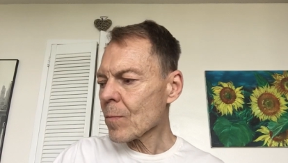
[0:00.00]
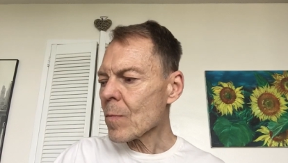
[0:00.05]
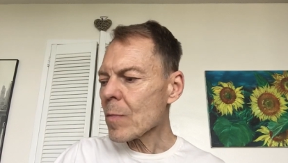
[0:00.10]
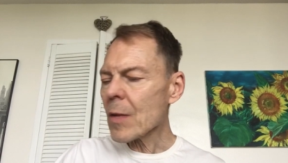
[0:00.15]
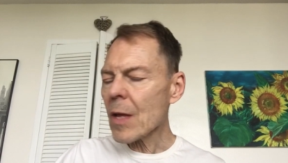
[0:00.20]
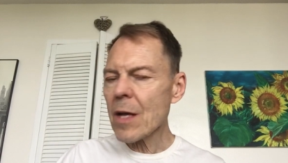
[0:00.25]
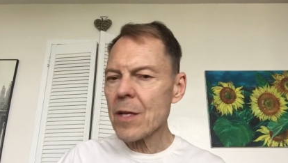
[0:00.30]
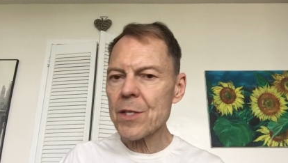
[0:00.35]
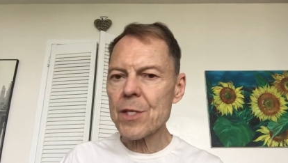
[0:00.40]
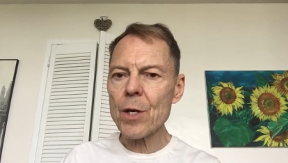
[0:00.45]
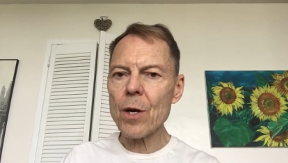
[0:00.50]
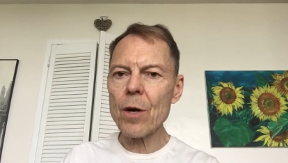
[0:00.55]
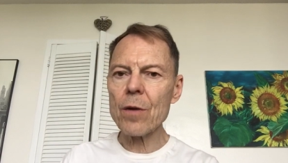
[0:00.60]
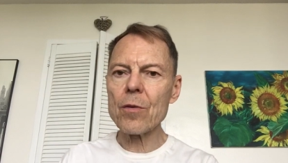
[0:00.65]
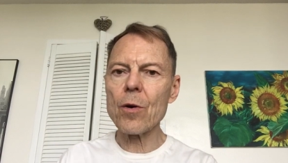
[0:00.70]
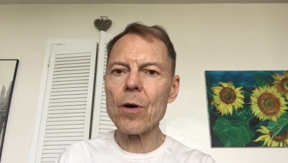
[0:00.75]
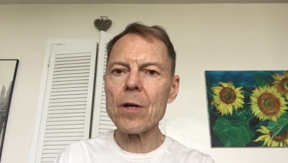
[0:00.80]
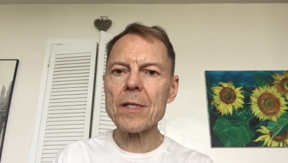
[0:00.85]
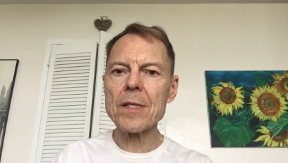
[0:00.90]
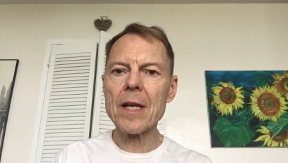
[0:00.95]
So of
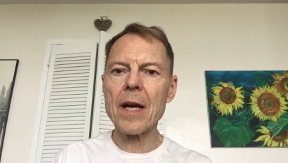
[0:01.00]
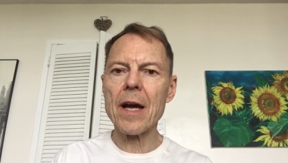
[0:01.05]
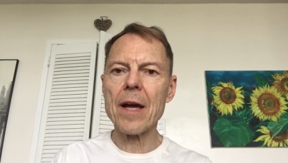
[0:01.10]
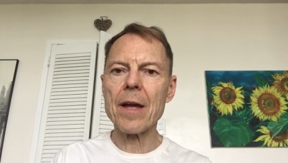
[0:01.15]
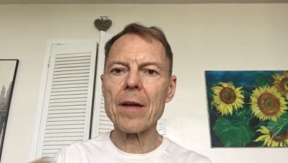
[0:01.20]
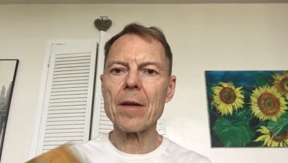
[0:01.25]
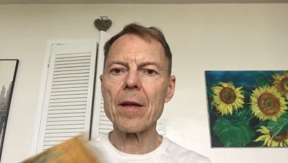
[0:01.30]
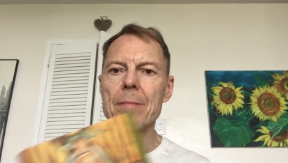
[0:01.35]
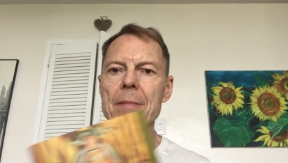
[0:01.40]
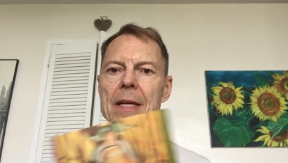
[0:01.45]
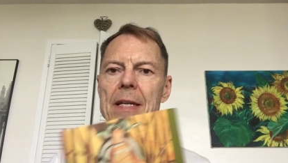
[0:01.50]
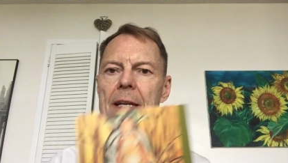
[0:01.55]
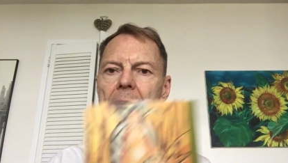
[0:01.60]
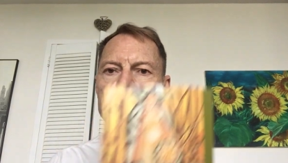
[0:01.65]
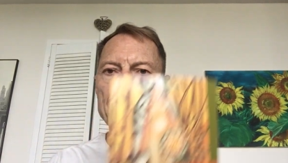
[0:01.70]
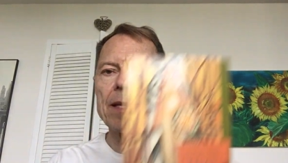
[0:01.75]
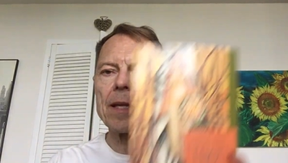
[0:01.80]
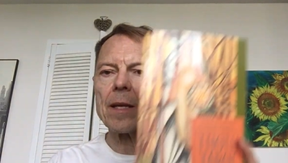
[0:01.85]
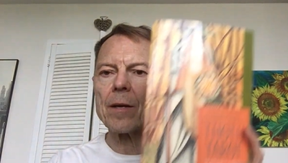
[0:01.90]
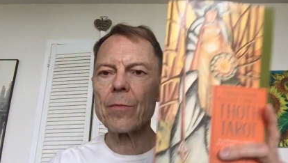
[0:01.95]
course I
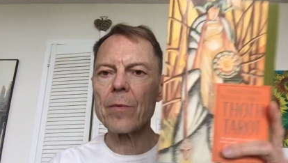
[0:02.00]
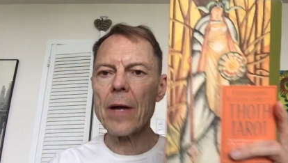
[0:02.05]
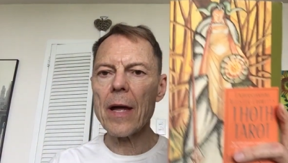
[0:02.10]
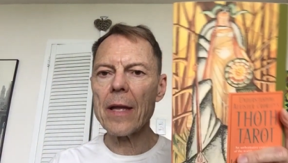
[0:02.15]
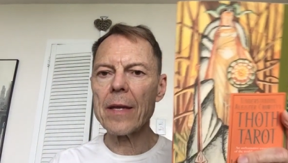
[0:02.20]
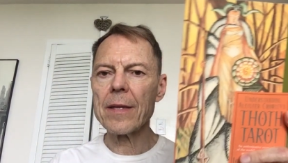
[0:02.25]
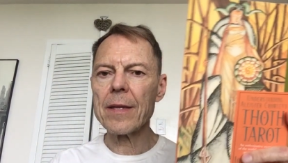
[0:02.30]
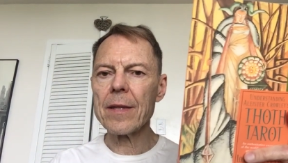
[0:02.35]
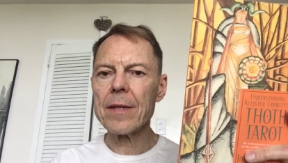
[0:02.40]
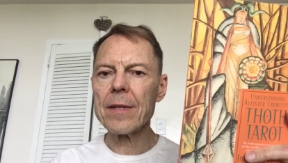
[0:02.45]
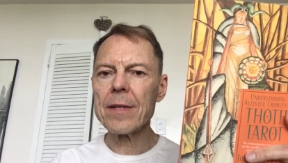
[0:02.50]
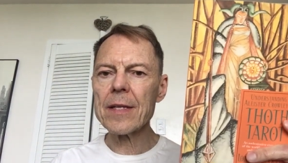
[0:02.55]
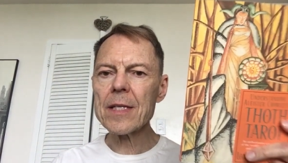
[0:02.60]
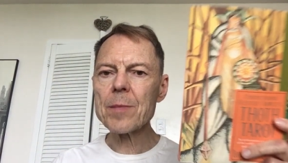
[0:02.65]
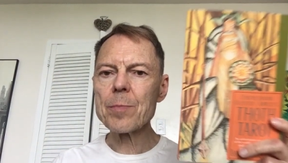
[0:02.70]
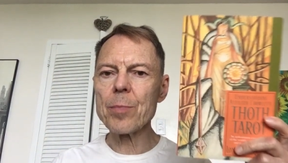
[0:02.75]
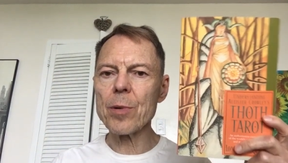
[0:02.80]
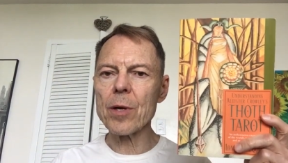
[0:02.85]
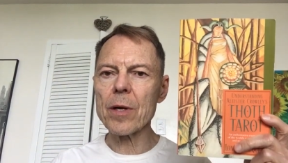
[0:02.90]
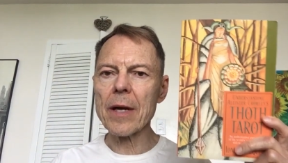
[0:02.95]
immediately read this
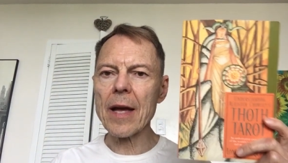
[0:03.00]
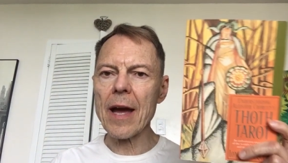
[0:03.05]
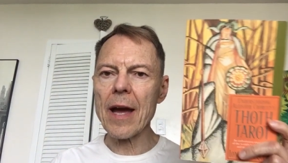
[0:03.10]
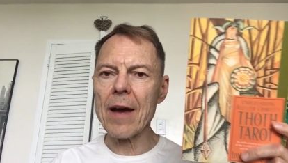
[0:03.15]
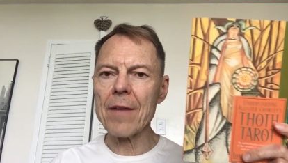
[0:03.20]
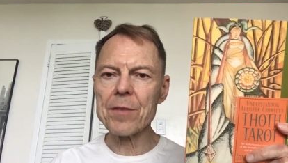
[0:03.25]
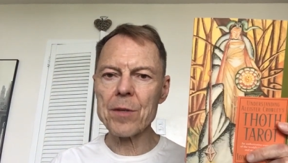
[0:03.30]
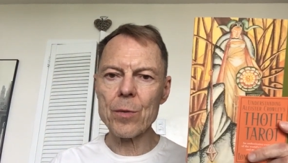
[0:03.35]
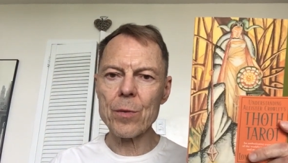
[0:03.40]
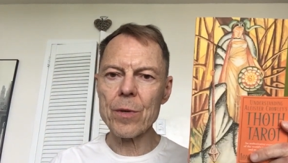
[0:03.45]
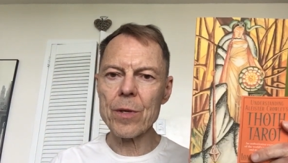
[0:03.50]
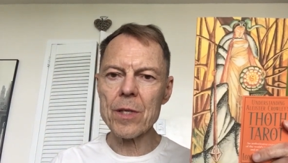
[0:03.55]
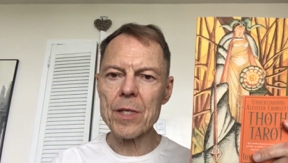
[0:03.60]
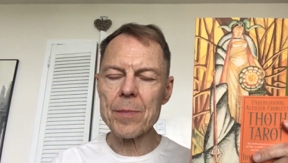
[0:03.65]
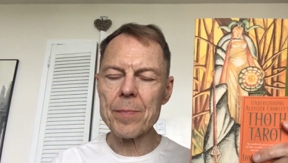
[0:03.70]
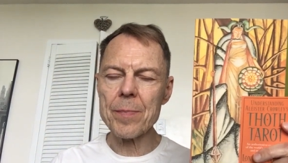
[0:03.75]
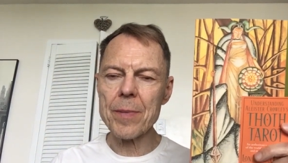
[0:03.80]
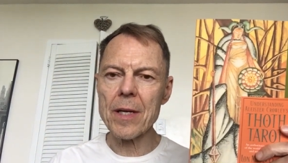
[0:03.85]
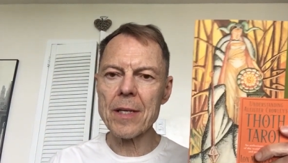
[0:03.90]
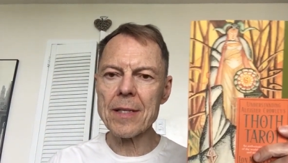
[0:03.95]
book afterwards
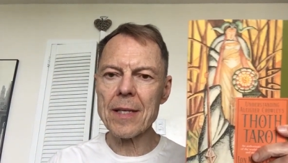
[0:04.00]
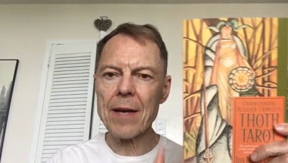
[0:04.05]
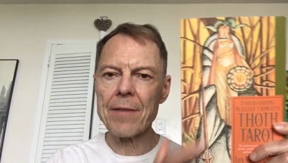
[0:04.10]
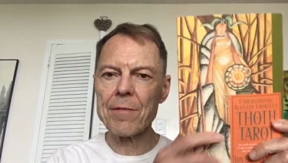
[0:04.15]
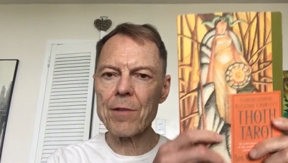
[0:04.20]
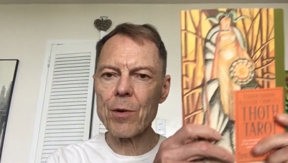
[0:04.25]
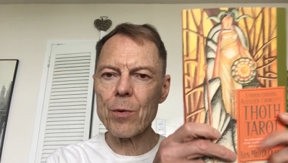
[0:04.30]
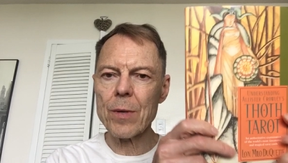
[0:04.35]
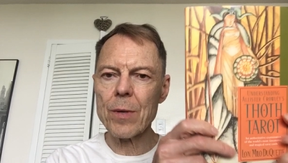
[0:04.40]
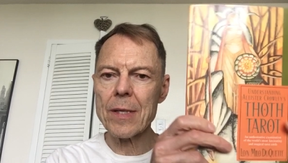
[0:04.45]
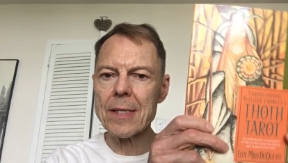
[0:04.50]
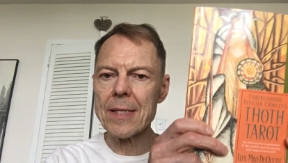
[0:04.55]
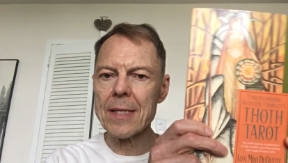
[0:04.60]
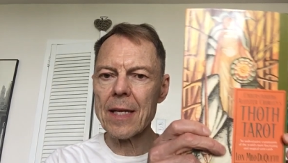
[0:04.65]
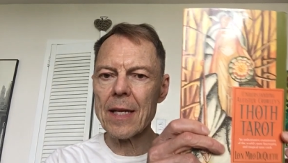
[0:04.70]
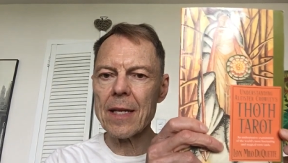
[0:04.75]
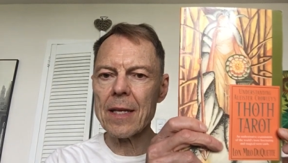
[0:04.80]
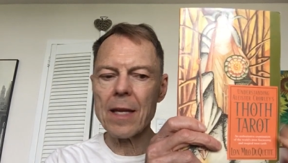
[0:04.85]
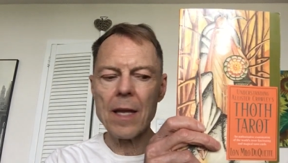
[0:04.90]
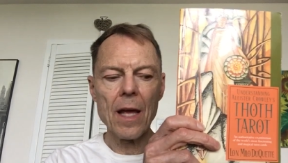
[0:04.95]
because everyone
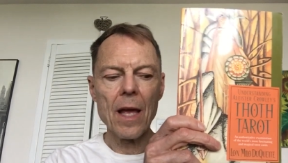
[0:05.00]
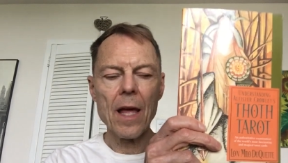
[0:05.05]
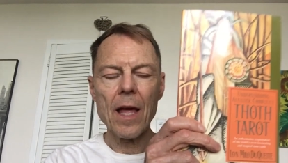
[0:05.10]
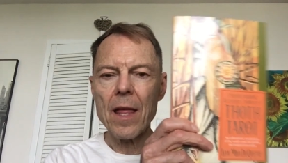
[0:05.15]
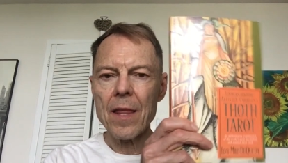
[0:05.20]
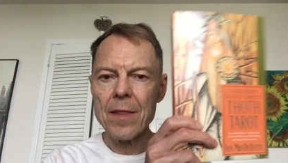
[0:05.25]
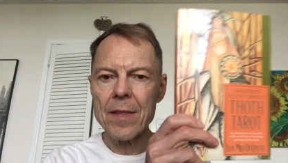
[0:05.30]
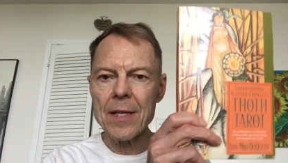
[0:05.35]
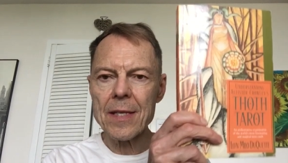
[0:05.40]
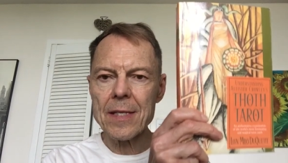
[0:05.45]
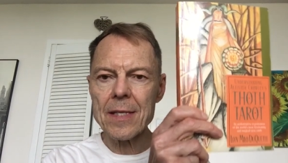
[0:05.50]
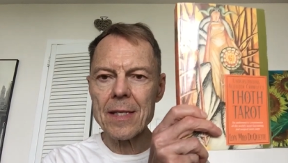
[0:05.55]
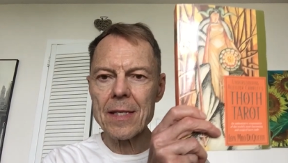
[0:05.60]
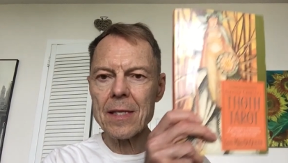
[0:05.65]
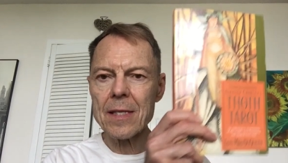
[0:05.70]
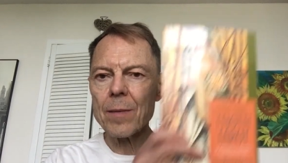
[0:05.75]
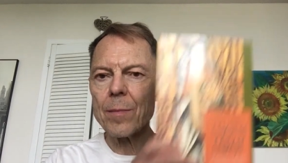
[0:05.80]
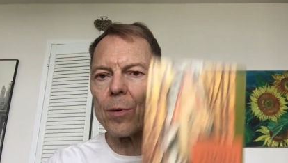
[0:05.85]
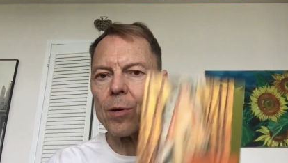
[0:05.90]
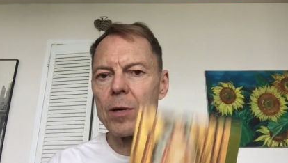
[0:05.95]
said, this is
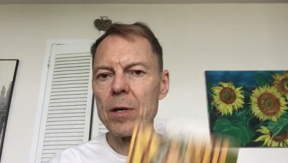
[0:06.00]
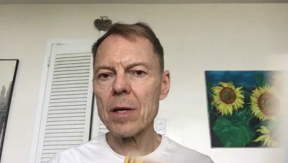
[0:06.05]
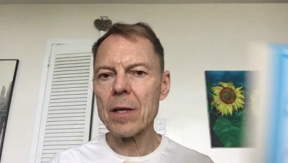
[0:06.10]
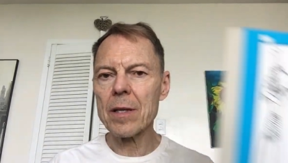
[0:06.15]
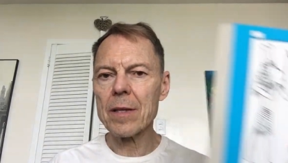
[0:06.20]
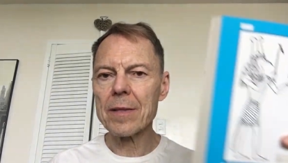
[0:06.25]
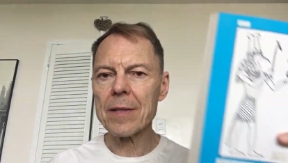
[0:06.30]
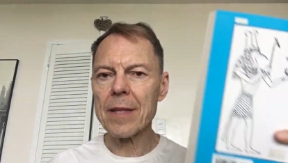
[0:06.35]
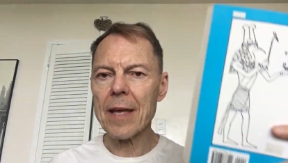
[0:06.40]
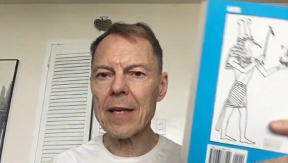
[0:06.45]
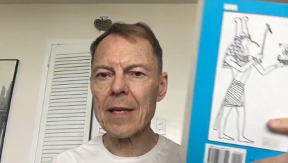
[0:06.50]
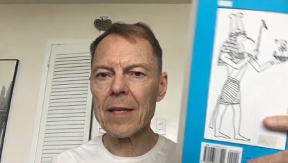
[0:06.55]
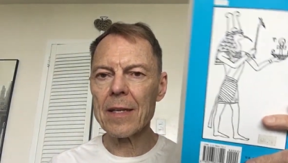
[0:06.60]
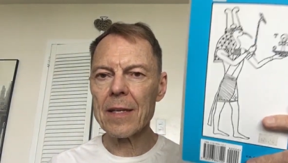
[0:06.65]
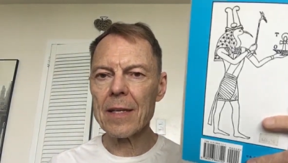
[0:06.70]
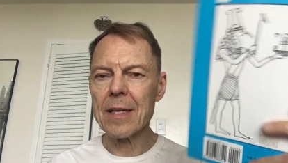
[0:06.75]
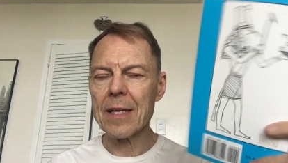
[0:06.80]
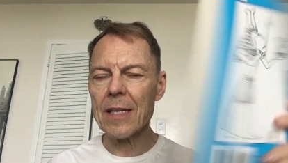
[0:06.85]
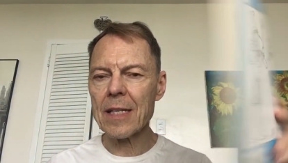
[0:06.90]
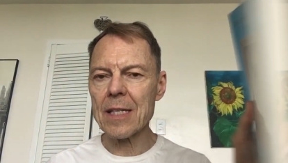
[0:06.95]
the book that
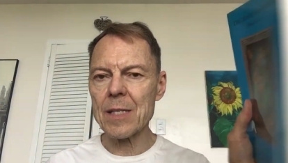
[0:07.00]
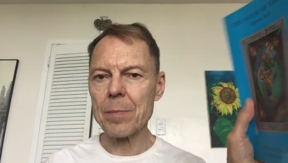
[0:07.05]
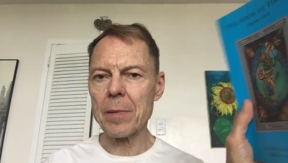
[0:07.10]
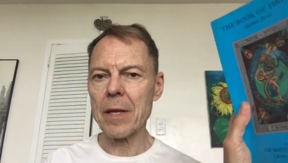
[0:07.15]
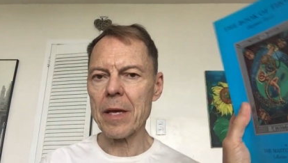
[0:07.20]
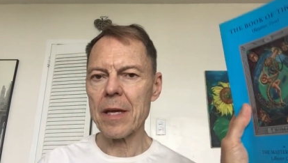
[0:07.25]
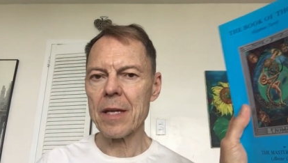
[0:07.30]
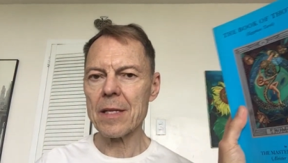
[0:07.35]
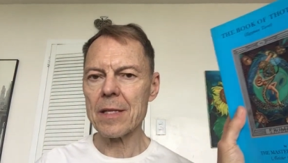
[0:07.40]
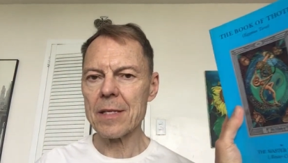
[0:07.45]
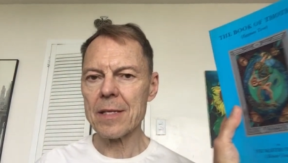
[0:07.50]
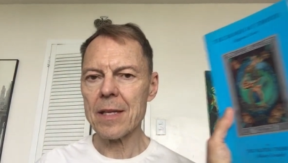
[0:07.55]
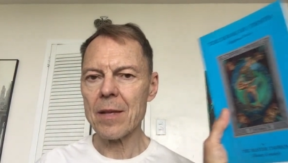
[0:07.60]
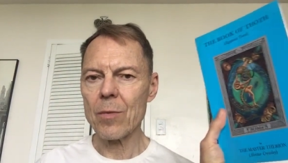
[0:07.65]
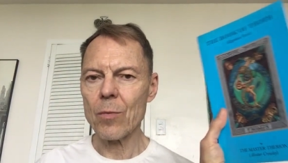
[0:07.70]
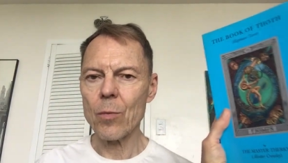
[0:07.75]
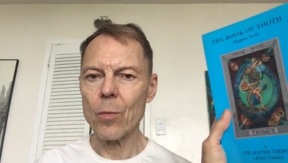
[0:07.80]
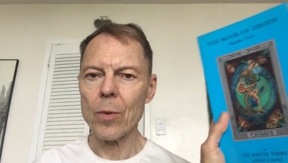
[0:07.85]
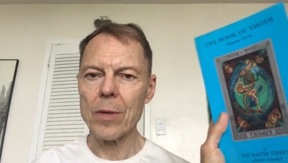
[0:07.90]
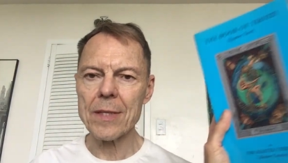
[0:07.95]
explains
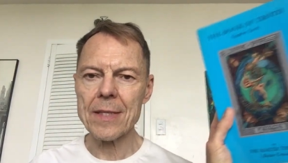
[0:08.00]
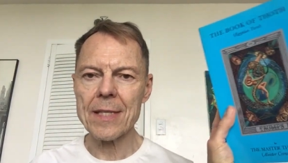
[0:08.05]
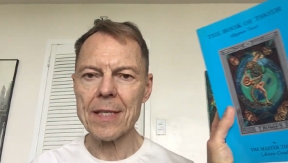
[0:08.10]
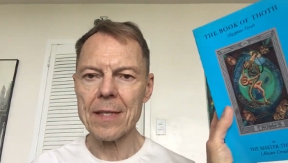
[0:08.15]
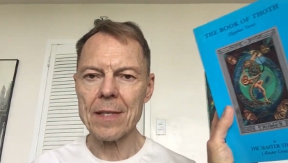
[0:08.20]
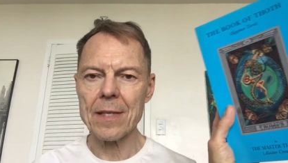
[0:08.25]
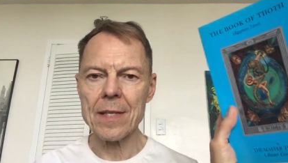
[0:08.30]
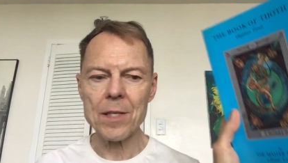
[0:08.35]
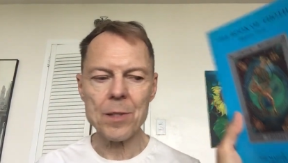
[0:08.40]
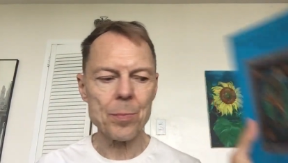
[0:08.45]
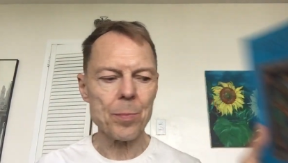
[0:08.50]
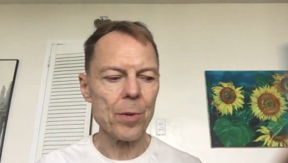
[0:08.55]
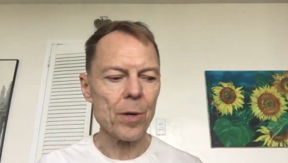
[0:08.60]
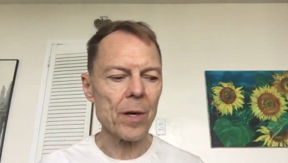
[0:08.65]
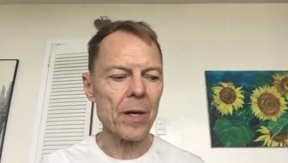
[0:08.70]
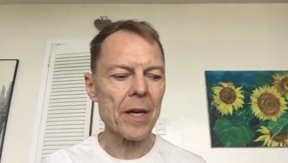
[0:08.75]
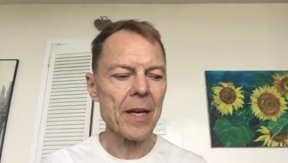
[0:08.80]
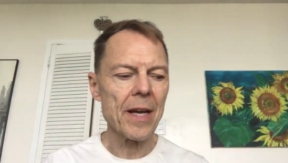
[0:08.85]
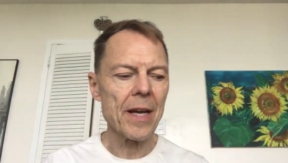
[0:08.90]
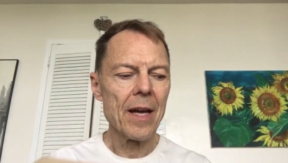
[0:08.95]
what's in this
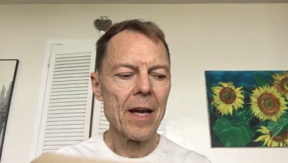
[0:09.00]
book,